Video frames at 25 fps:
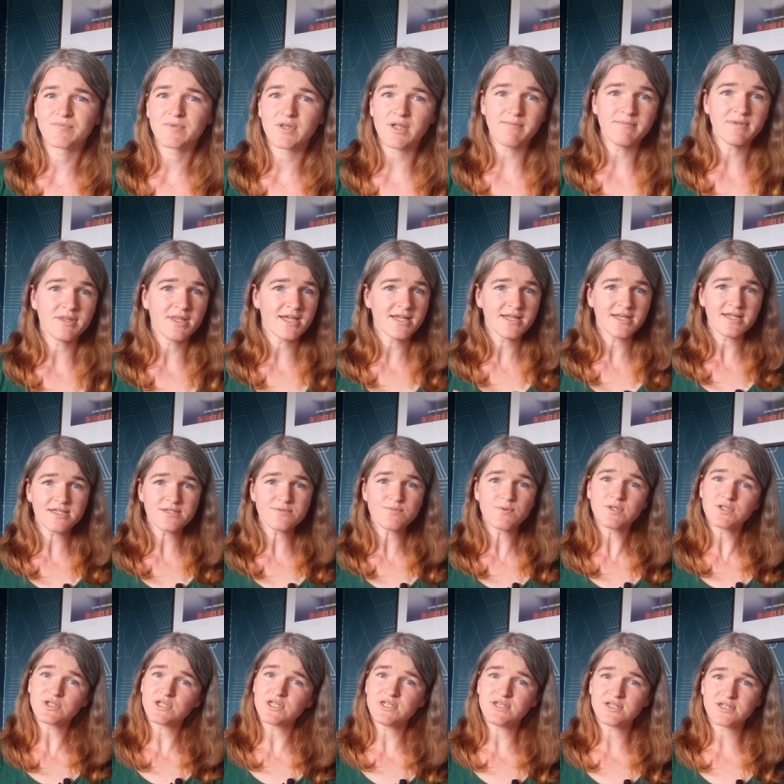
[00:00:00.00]
I mean, that is
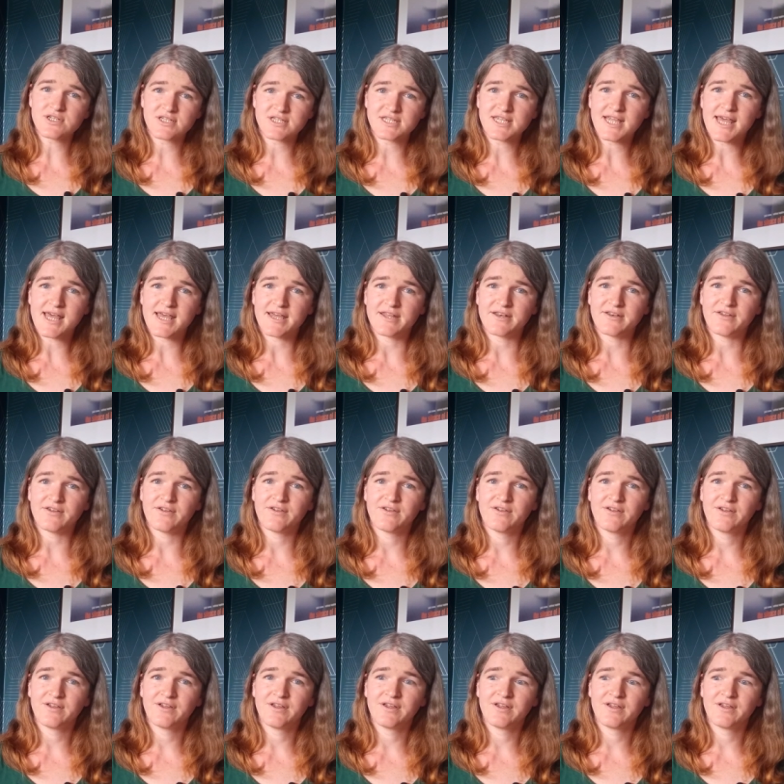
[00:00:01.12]
what she just said.
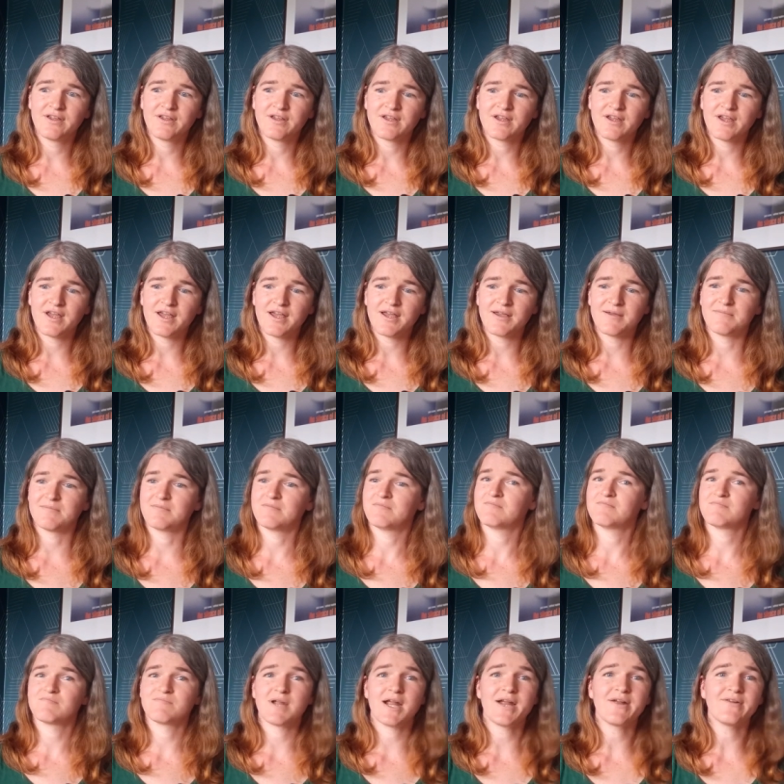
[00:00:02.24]
Uh,
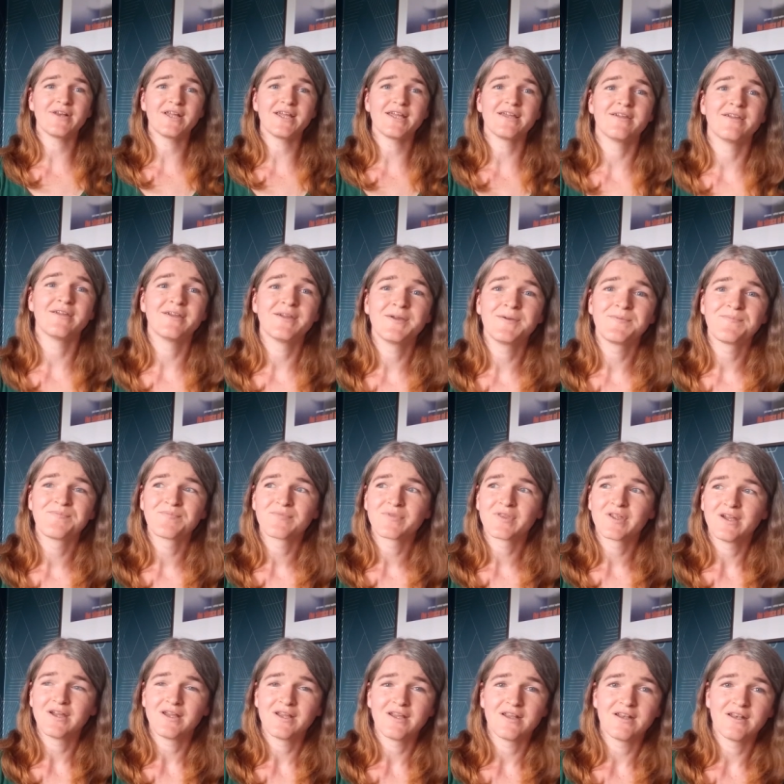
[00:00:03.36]
apparently,
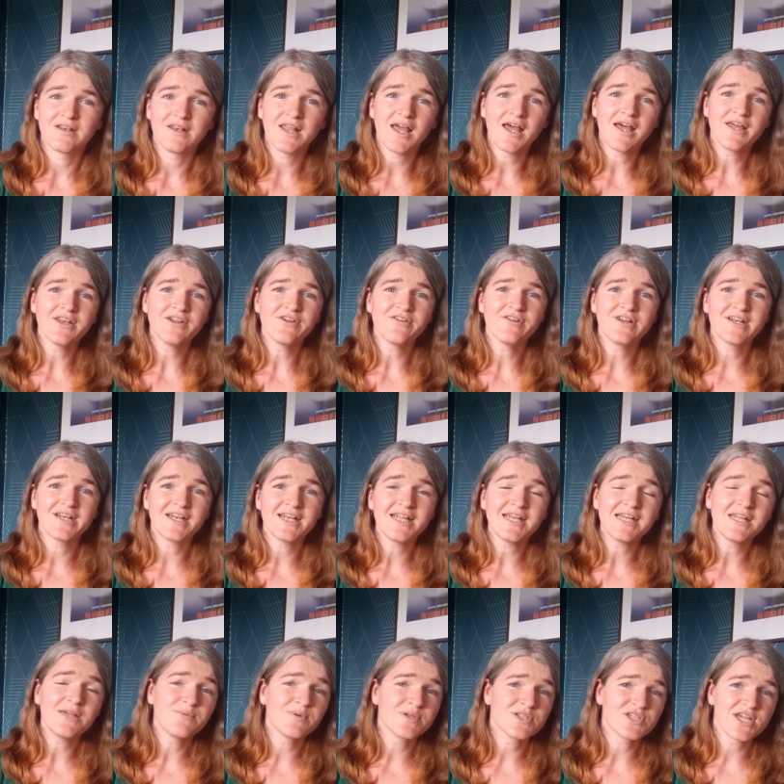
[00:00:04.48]
Lana and
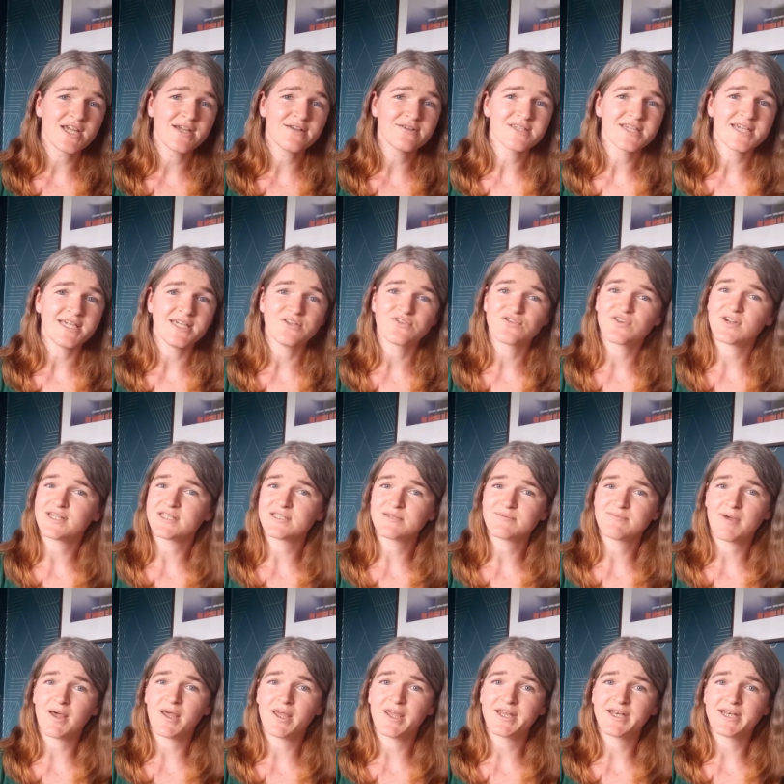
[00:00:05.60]
Lilly Wachowski, trans
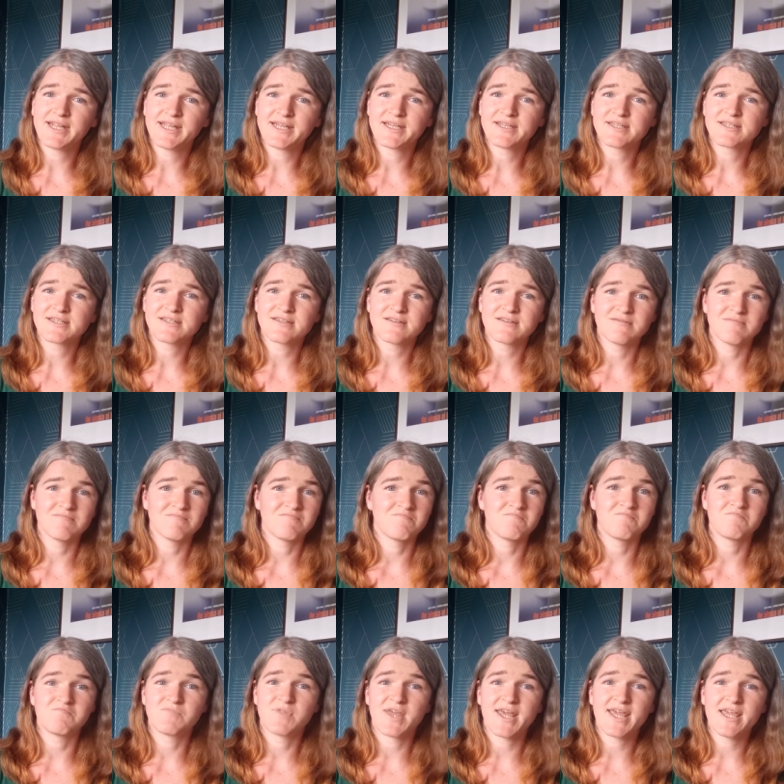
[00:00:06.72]
pioneers,
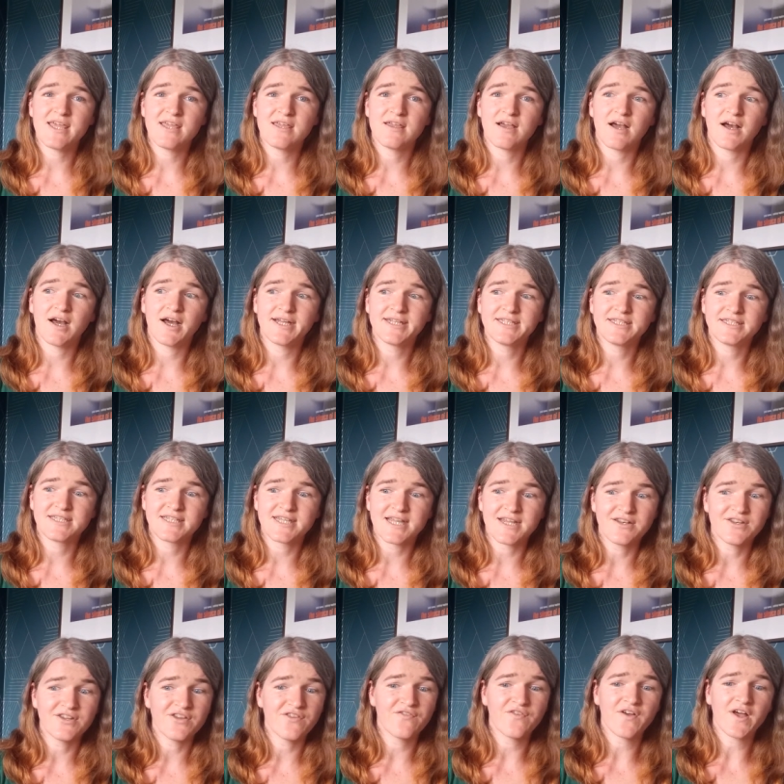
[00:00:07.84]
they
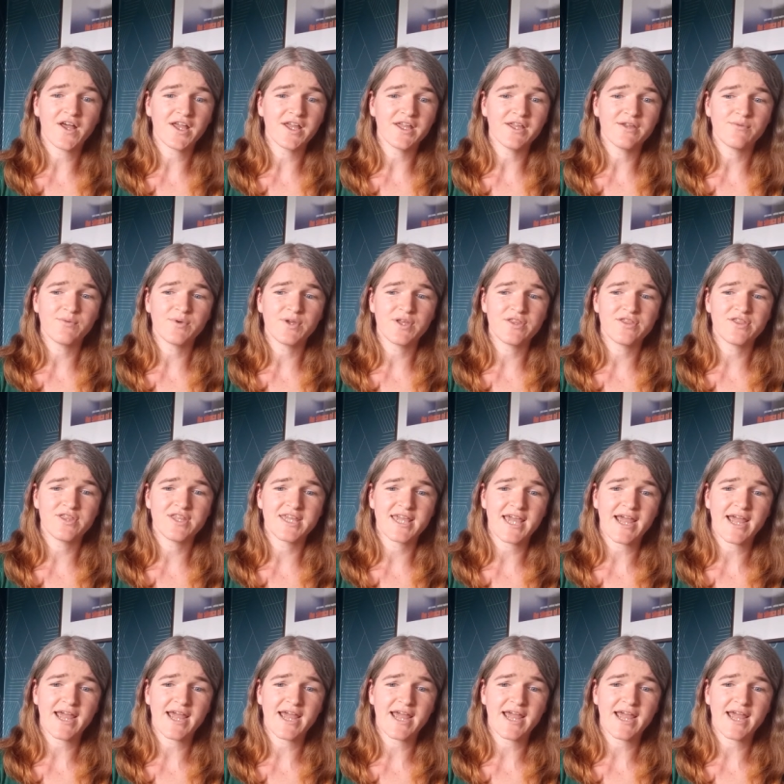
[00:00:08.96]
identify with the